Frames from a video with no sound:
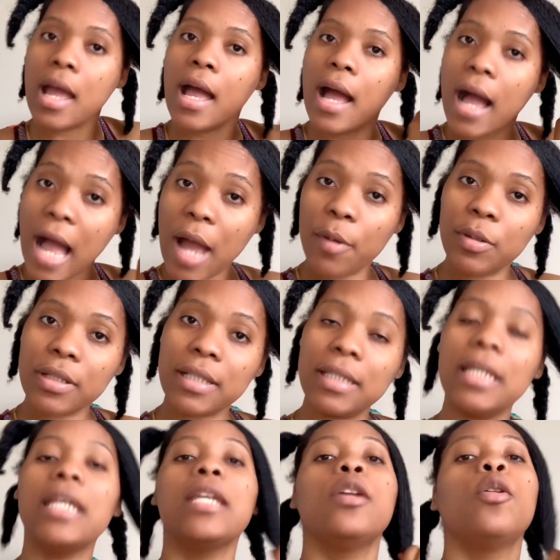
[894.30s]
I will
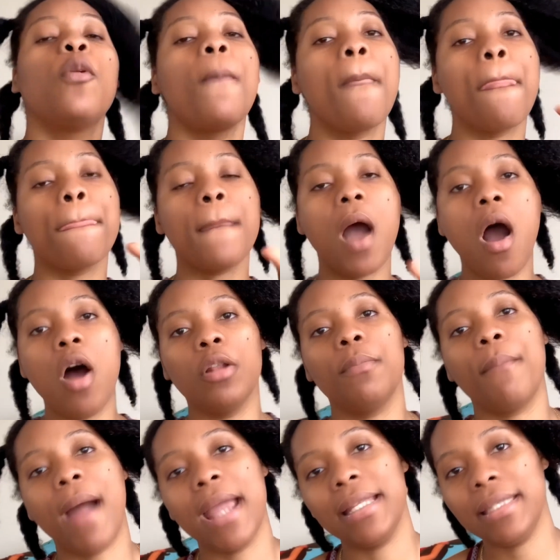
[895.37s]
see you on
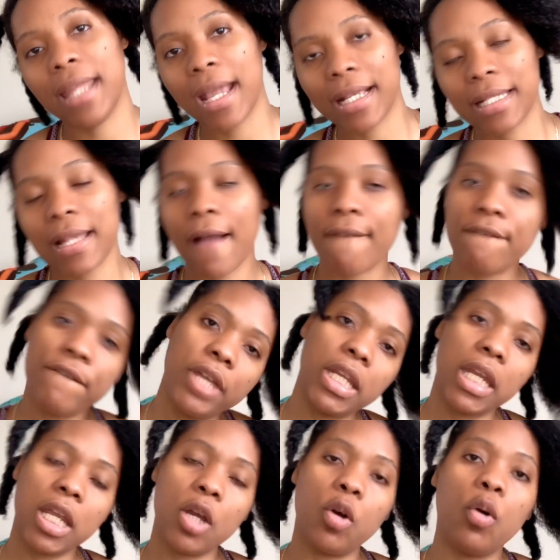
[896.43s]
my next
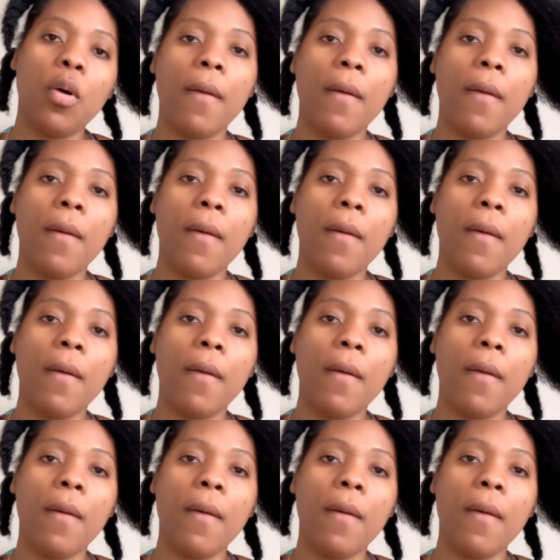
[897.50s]
video.